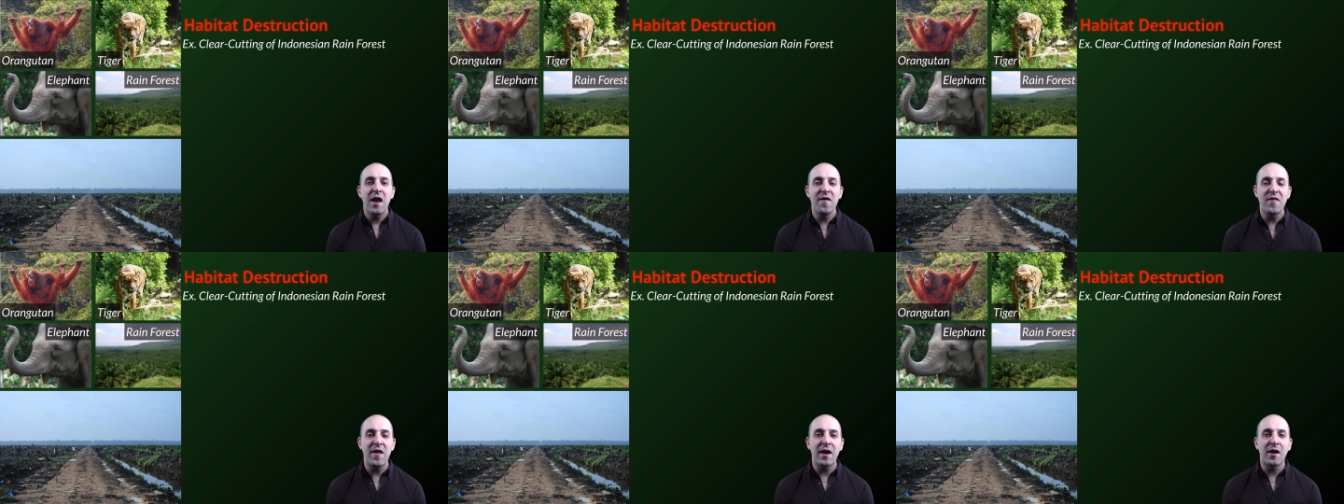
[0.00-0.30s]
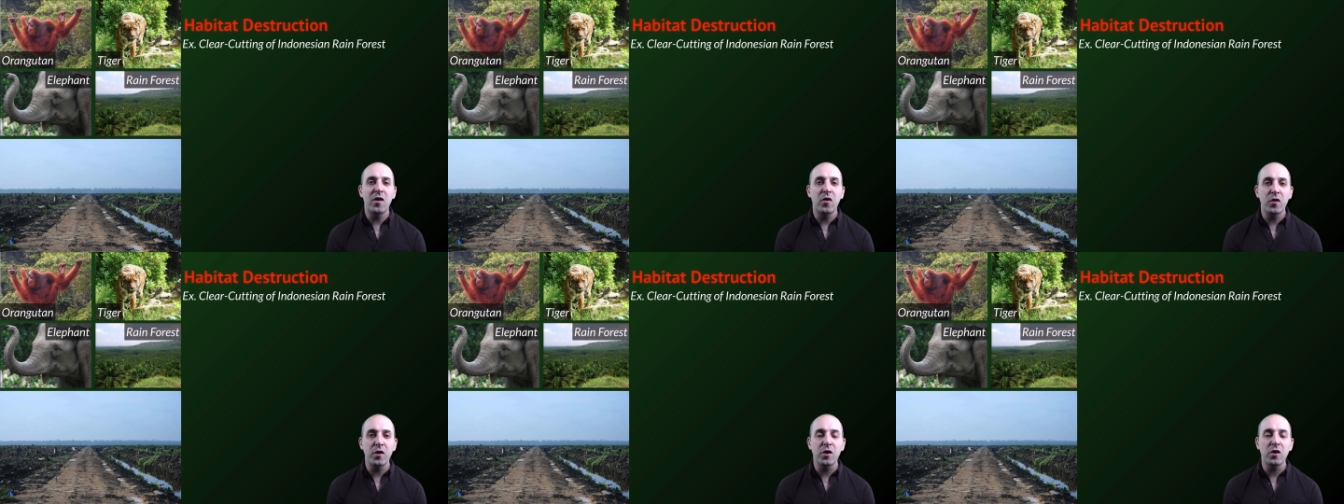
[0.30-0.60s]
in that
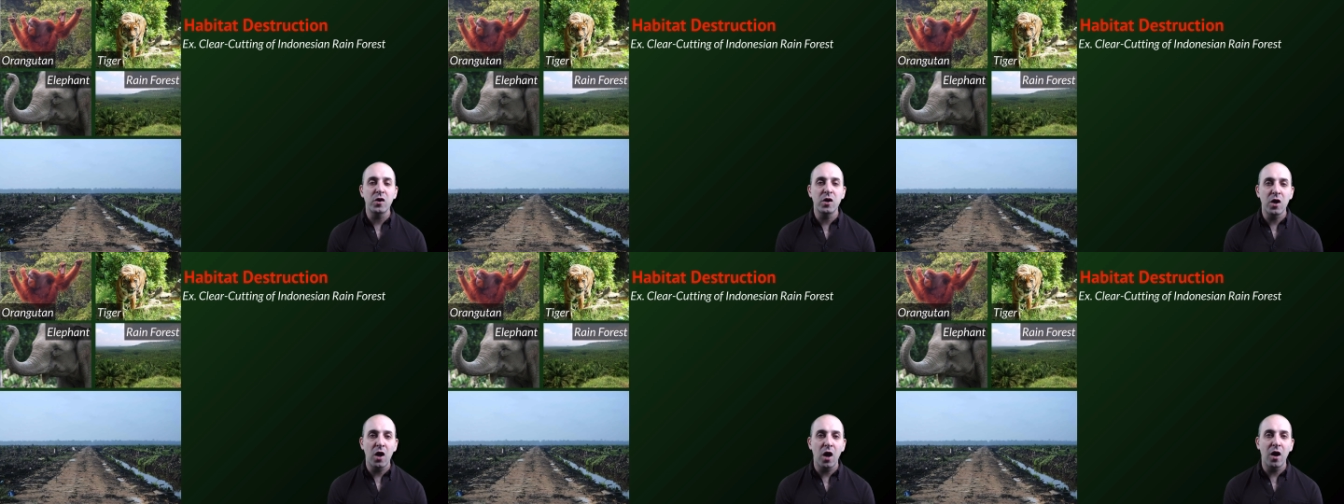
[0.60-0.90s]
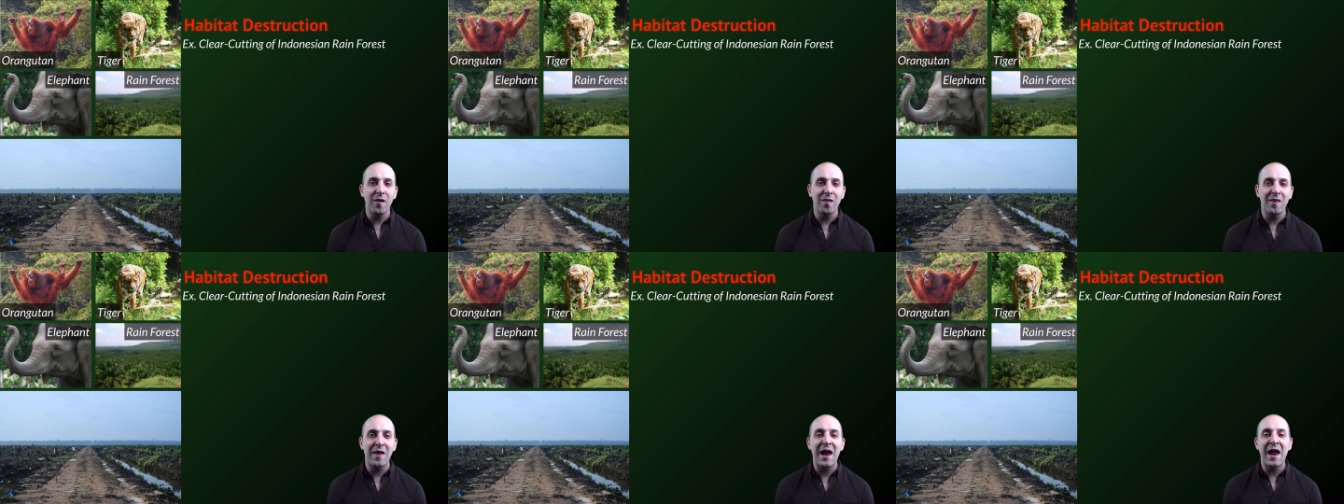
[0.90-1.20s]

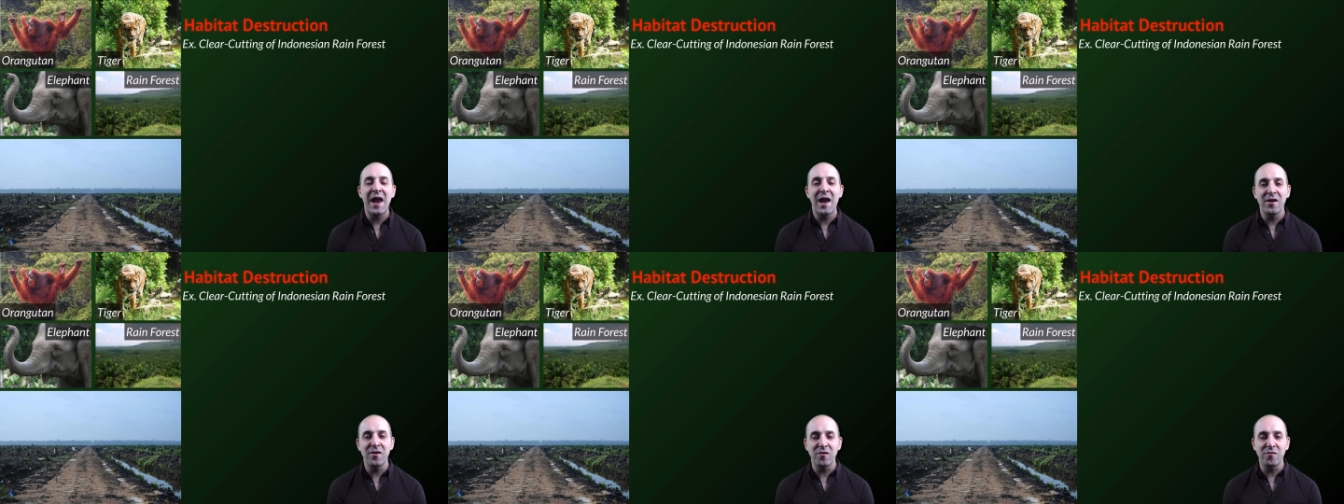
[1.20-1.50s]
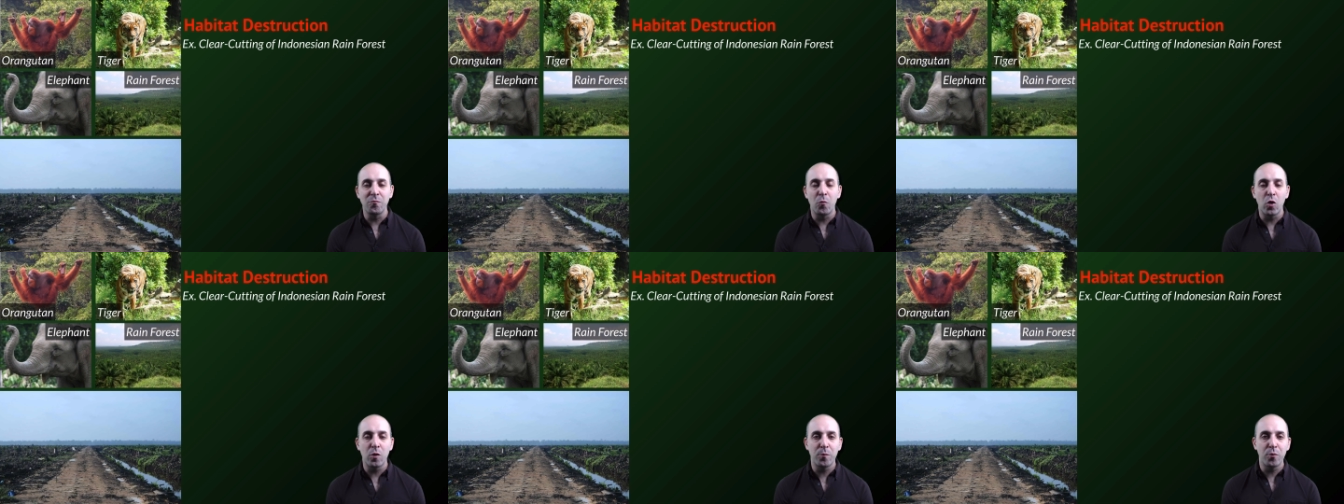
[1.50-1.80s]
clear-cut land is
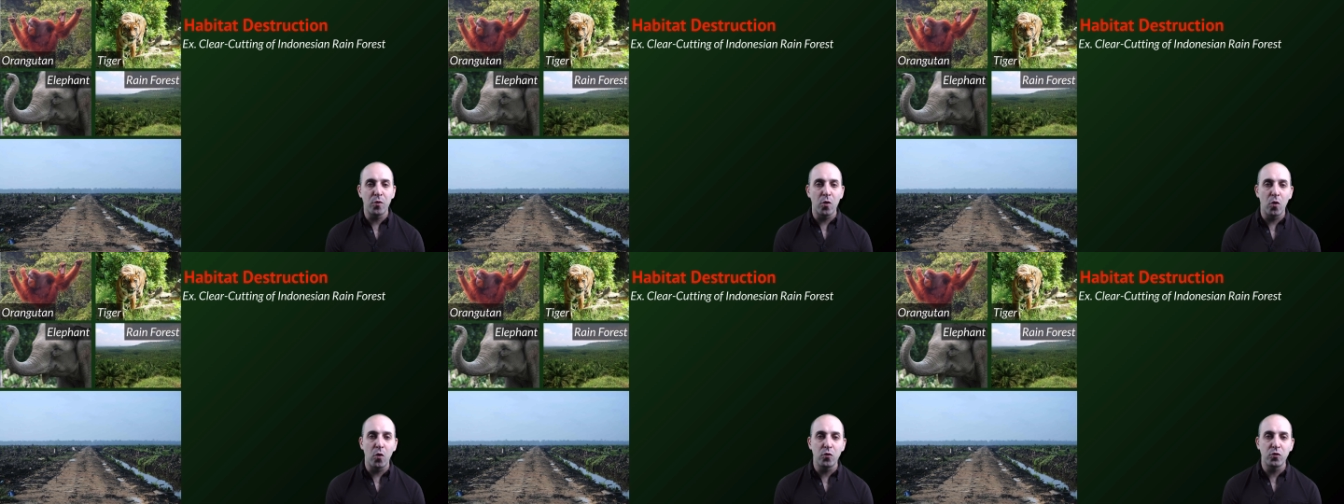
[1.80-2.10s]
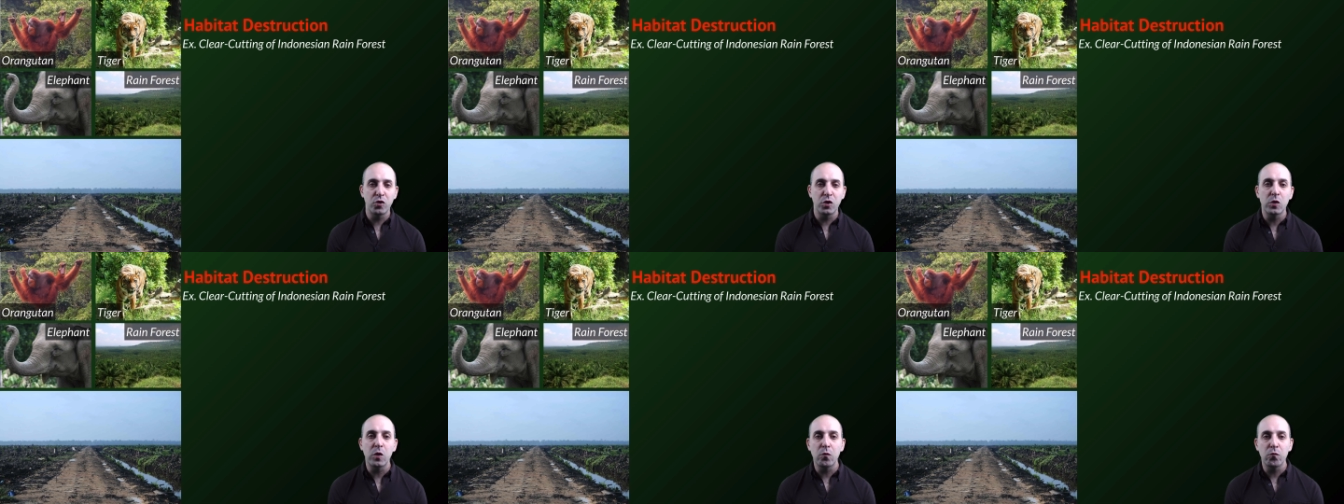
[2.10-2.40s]
more prone
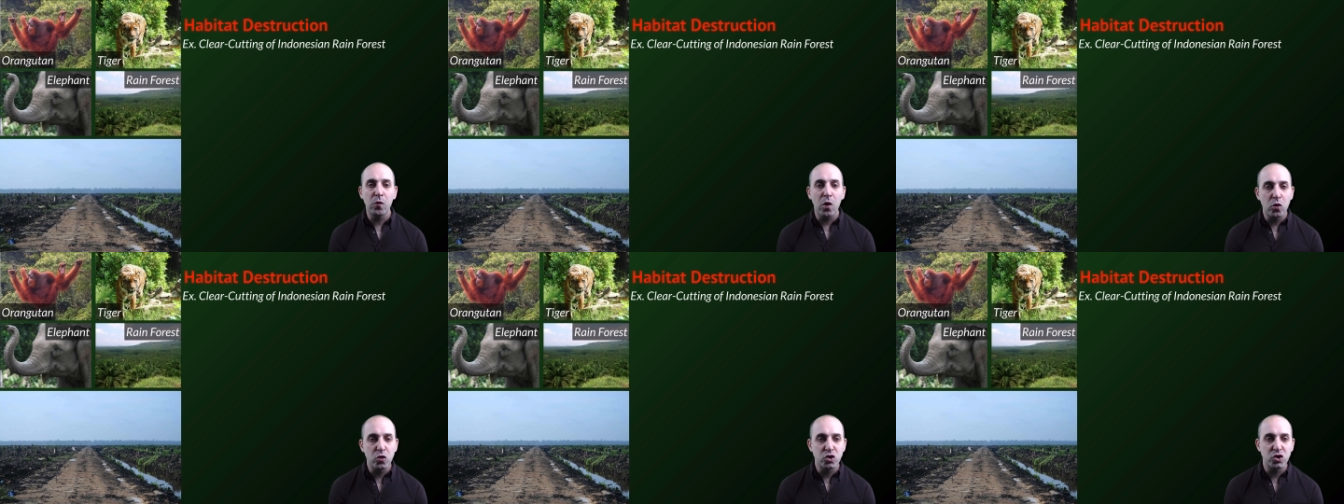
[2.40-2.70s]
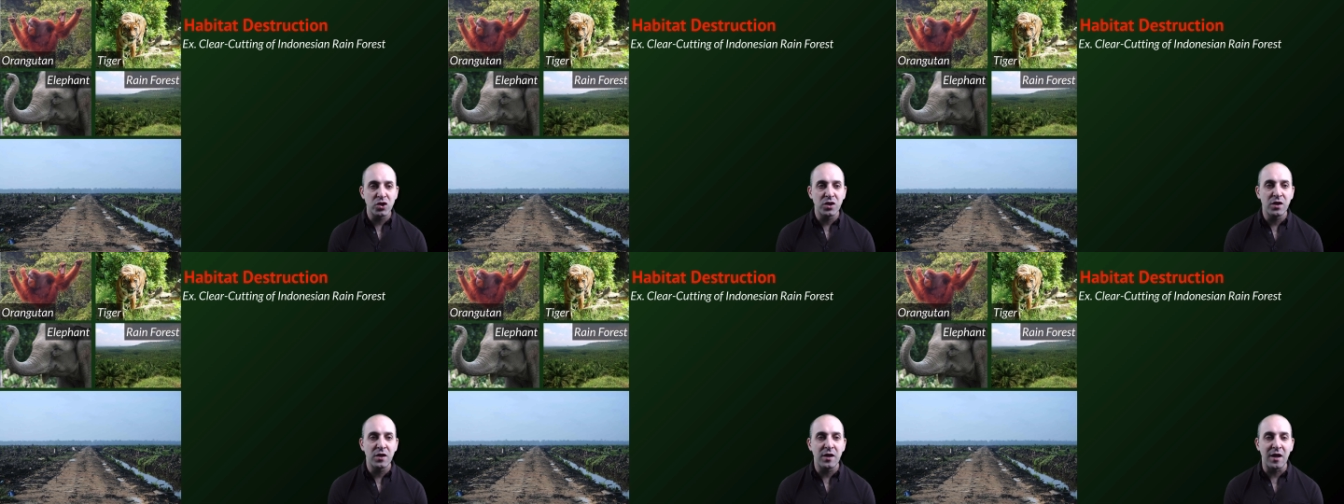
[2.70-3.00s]
to
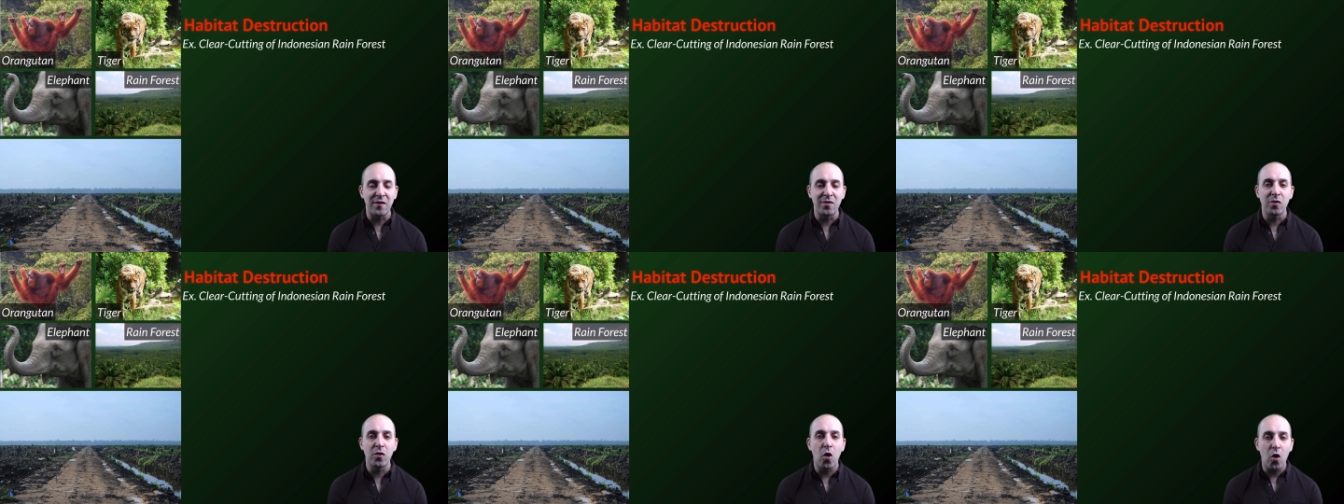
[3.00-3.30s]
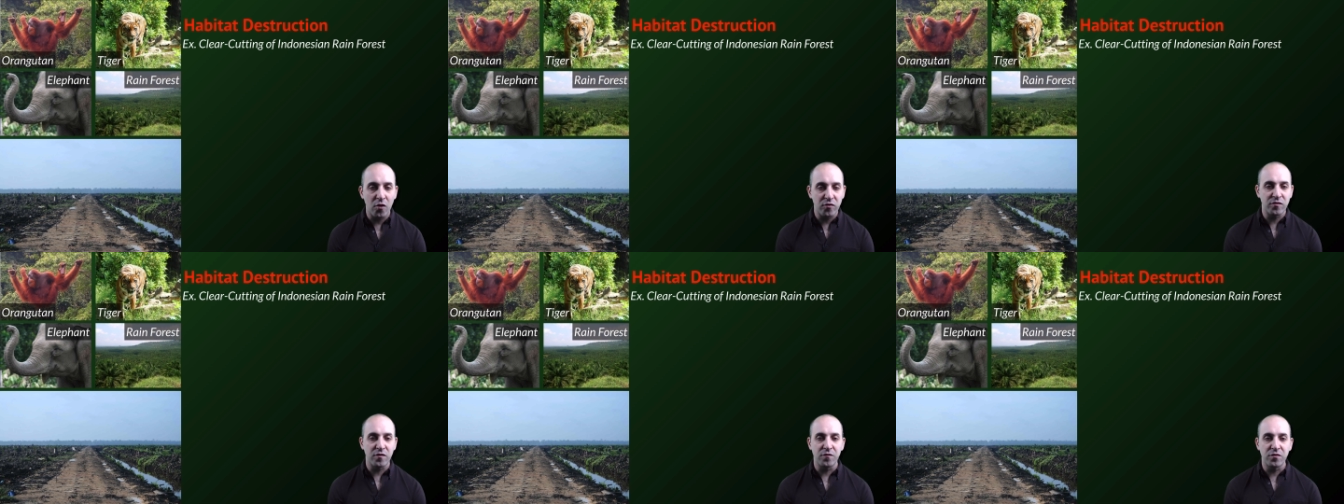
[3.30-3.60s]
erosion and
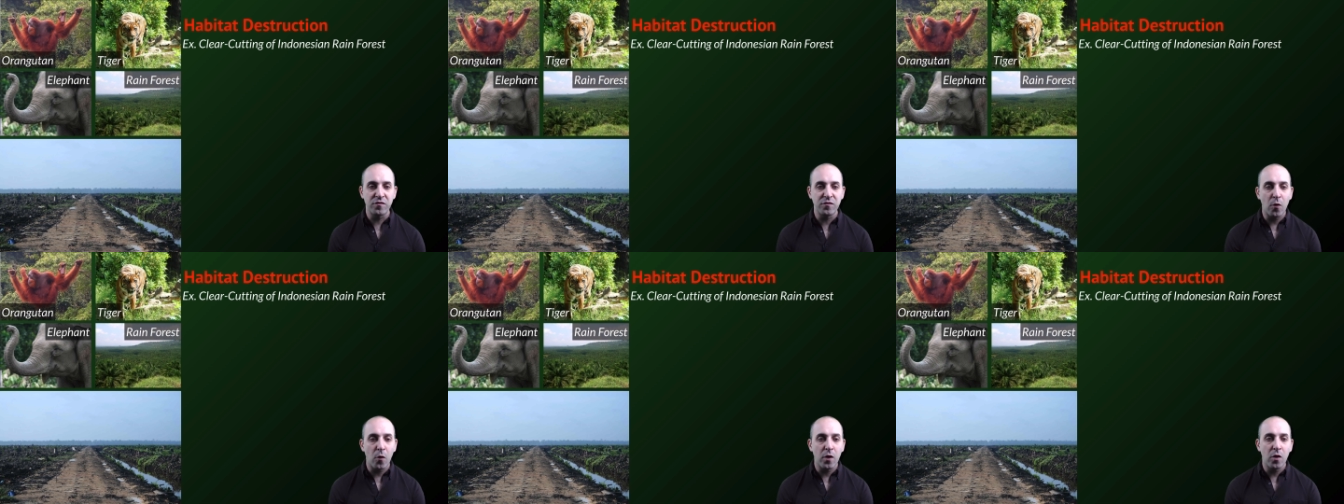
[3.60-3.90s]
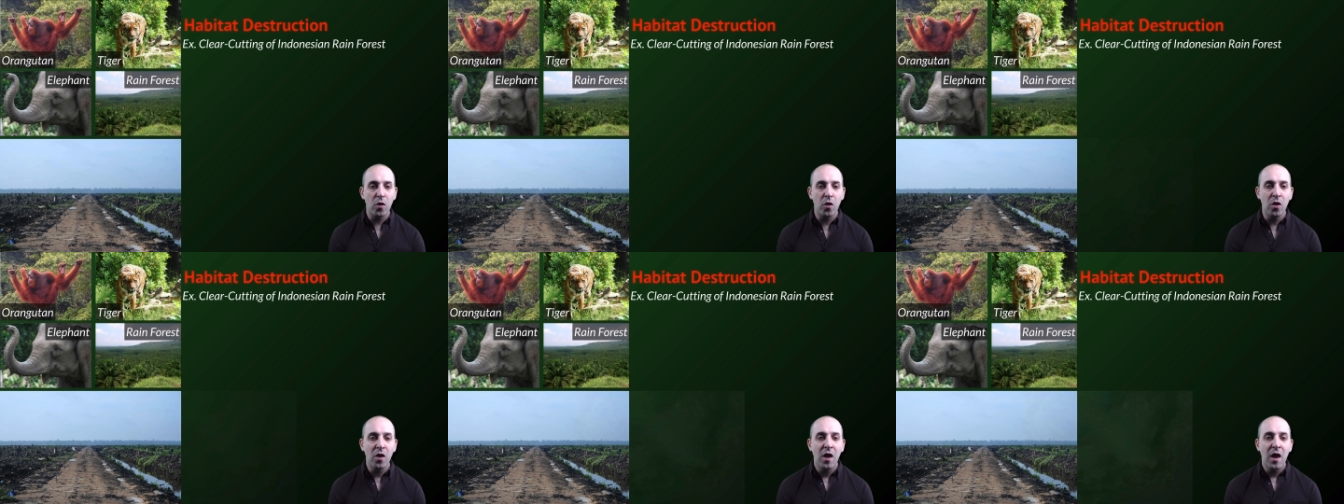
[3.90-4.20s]
loss of
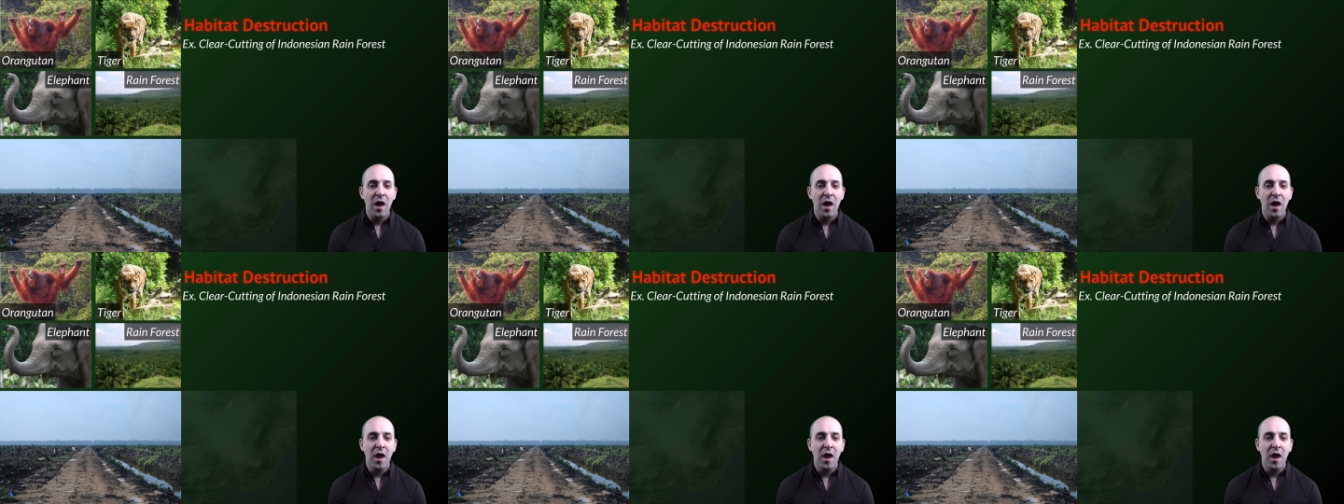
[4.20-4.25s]
soil,